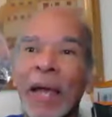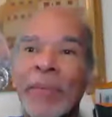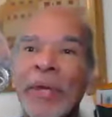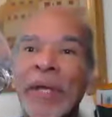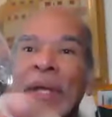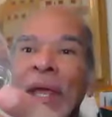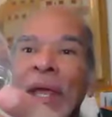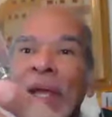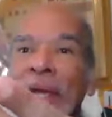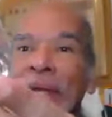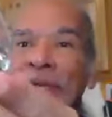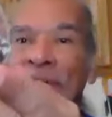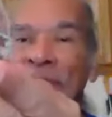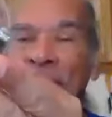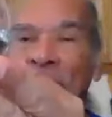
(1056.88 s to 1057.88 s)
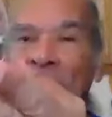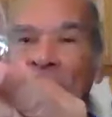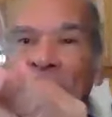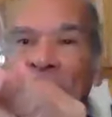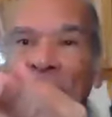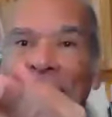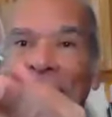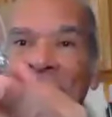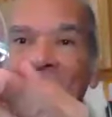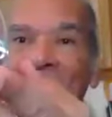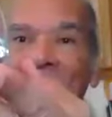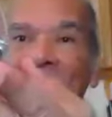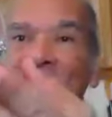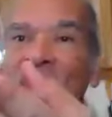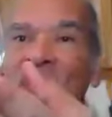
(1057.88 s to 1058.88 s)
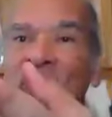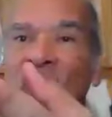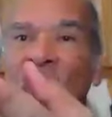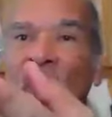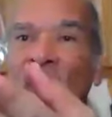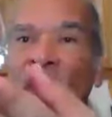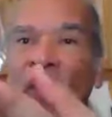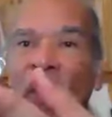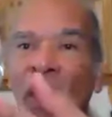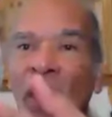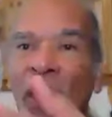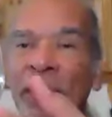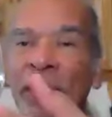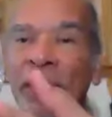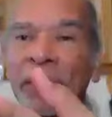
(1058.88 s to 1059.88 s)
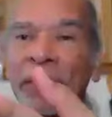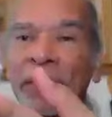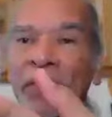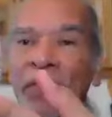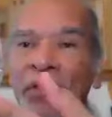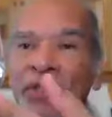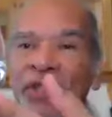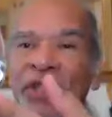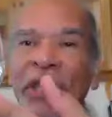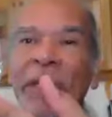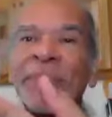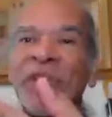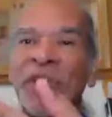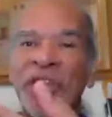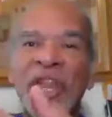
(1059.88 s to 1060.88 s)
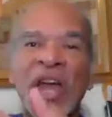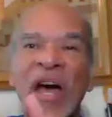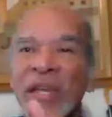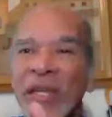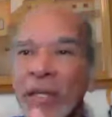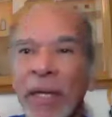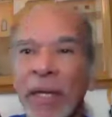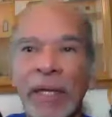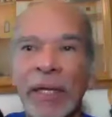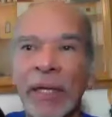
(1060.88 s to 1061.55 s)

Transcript: I mean, the legs and tears are slim to none.